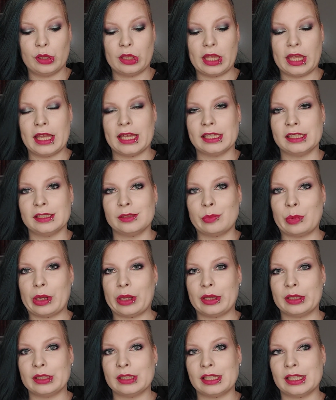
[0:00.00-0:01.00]
and
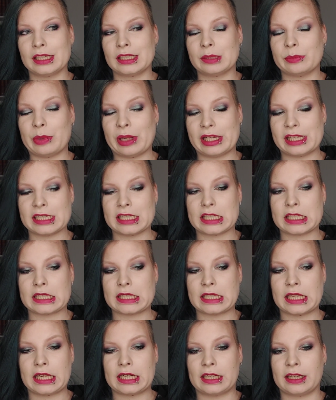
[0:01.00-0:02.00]
like palettes
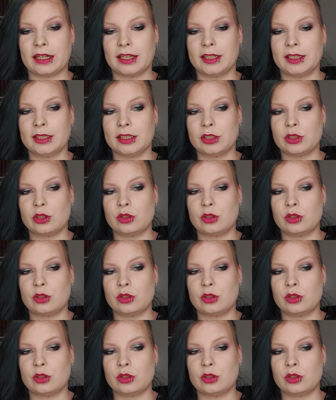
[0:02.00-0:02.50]
that I